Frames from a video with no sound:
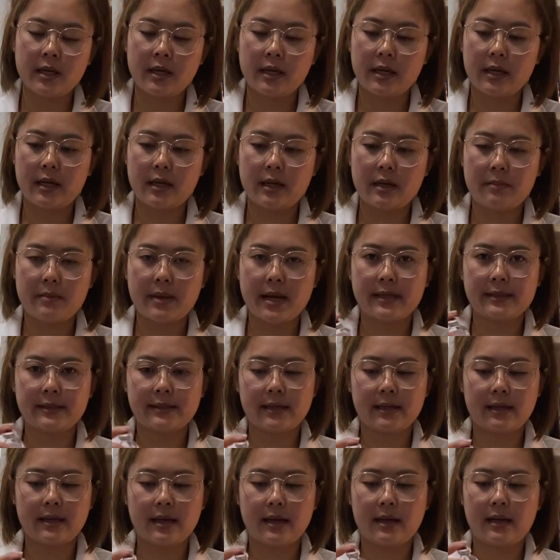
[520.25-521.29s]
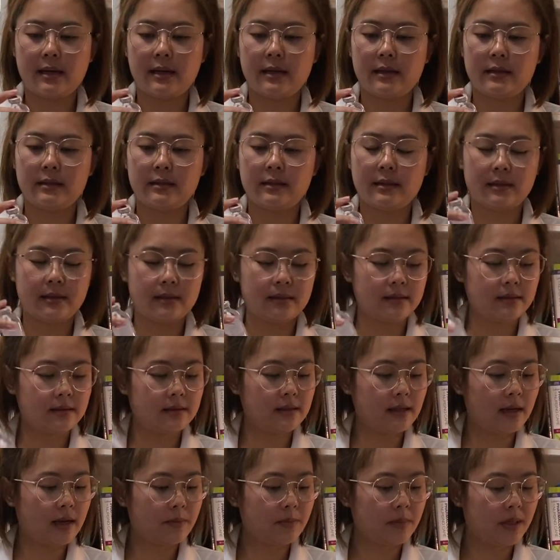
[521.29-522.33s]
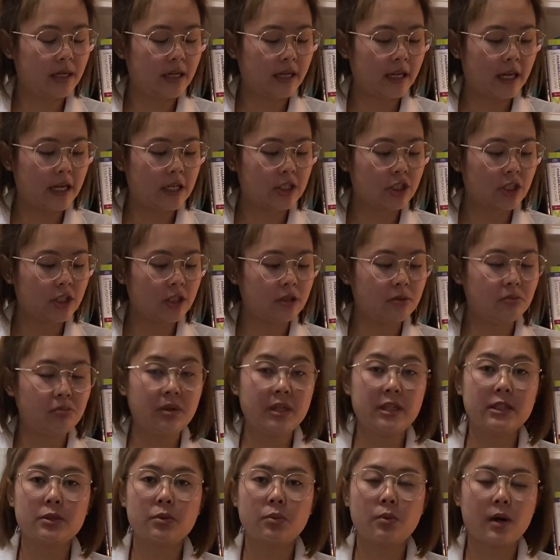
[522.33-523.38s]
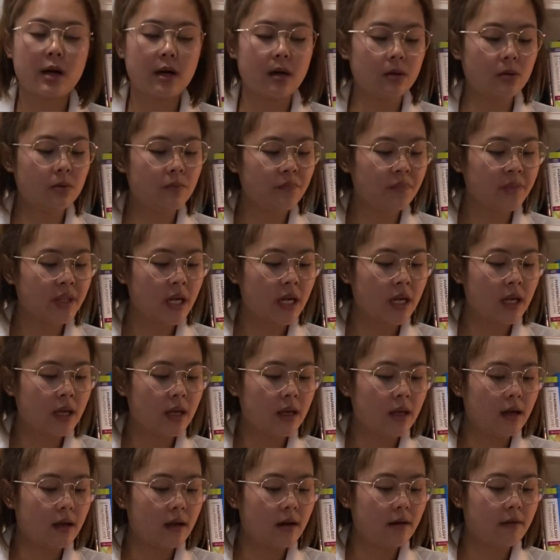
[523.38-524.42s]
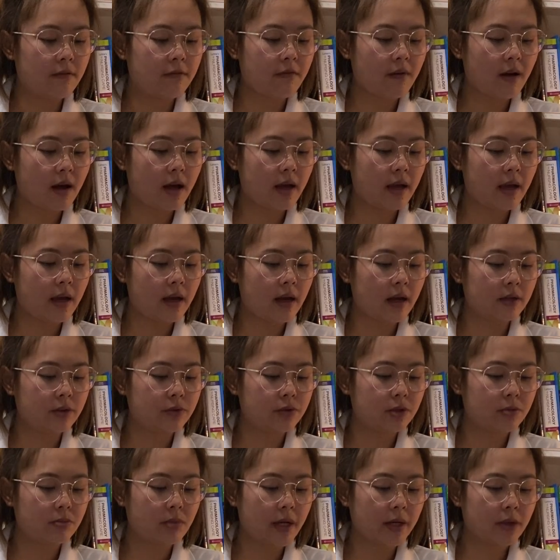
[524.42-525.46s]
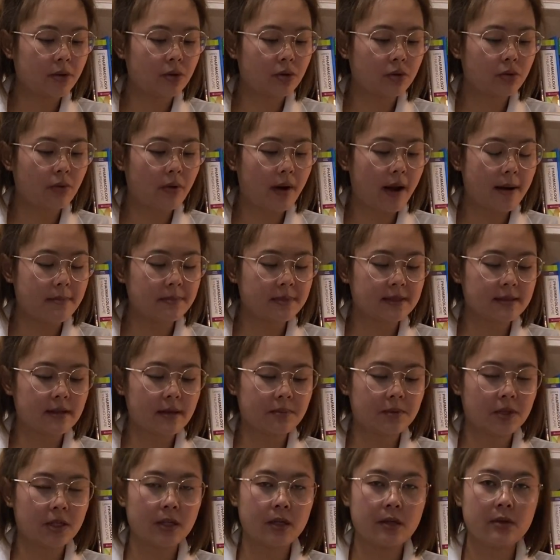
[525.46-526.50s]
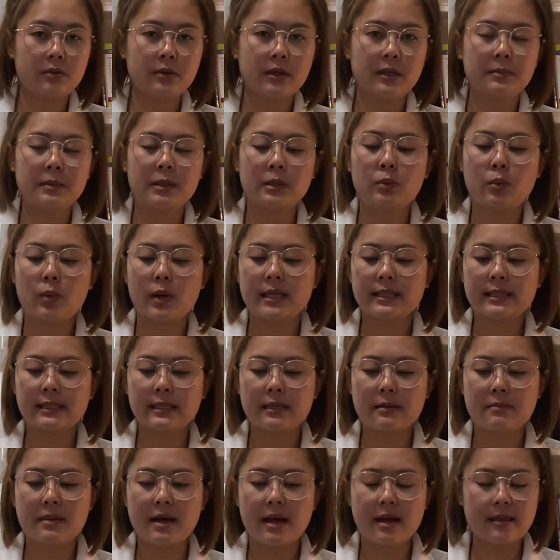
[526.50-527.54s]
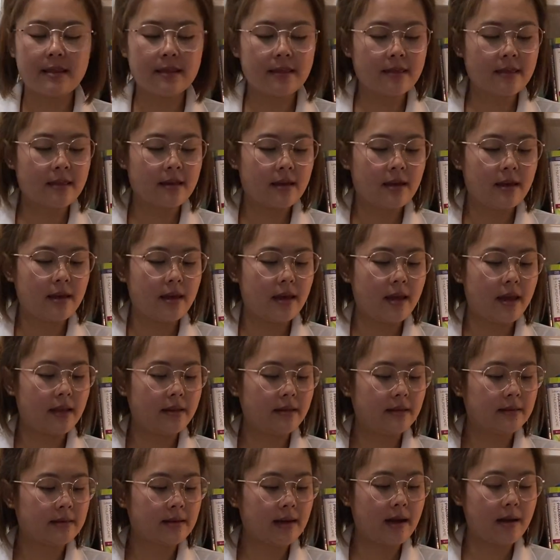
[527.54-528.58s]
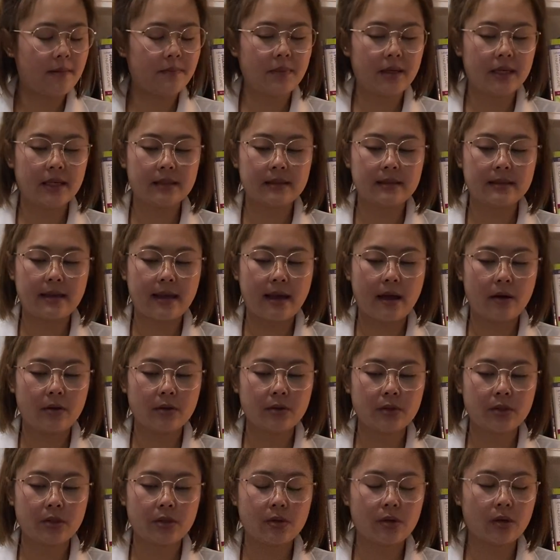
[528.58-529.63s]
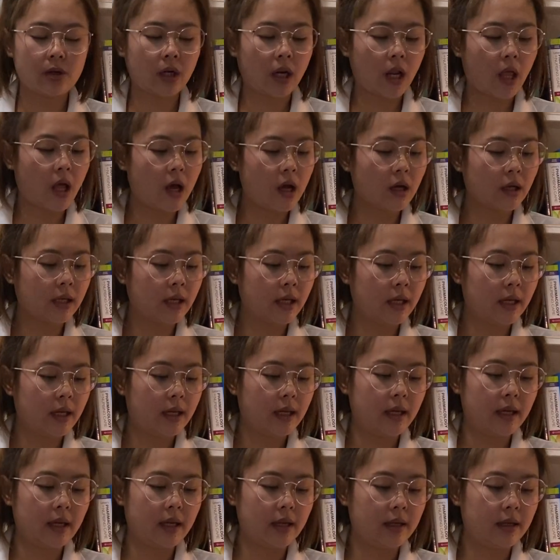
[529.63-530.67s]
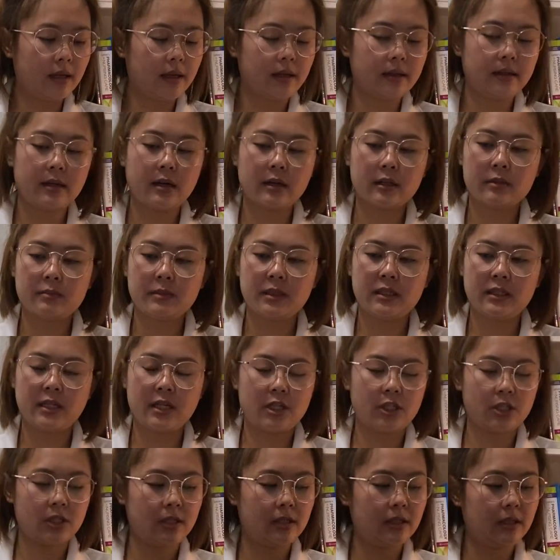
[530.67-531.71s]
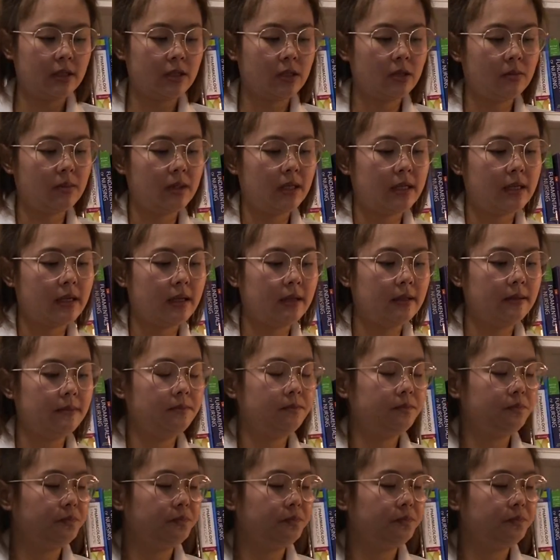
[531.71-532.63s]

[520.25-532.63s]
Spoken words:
And then my second medication is B12, 500 micrograms sub-Q, give it once a month, and the time is now 2 o'clock. And then documentation needs to be done.